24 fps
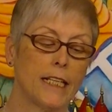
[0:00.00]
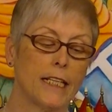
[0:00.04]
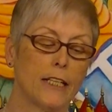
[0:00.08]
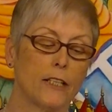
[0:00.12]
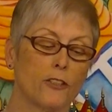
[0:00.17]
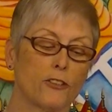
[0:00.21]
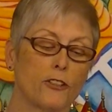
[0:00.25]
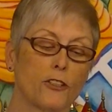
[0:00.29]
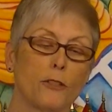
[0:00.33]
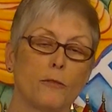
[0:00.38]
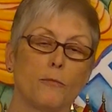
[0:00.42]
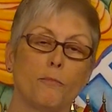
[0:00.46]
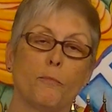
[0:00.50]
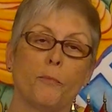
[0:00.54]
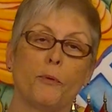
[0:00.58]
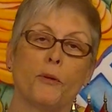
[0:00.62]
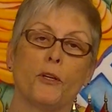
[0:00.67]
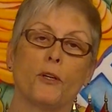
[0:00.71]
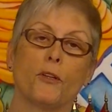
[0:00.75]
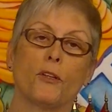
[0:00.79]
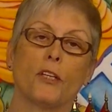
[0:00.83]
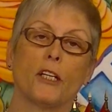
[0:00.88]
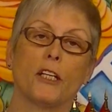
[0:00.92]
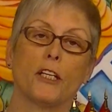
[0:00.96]
guilt and
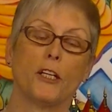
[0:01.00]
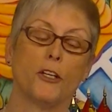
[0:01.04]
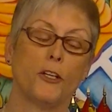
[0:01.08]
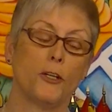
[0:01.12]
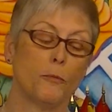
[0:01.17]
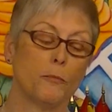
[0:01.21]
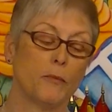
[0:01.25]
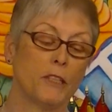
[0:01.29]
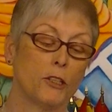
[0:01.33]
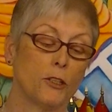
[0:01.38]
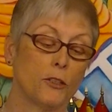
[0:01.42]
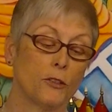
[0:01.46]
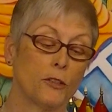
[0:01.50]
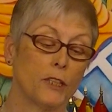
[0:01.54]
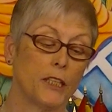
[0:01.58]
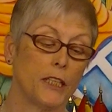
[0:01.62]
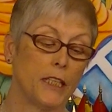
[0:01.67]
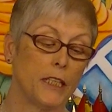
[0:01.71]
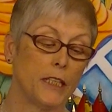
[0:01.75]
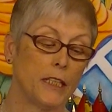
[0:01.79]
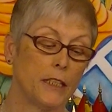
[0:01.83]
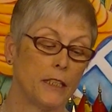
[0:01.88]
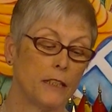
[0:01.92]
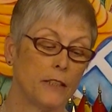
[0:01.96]
purely human
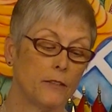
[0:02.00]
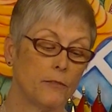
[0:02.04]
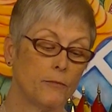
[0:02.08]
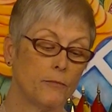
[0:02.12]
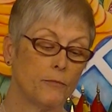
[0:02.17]
greed.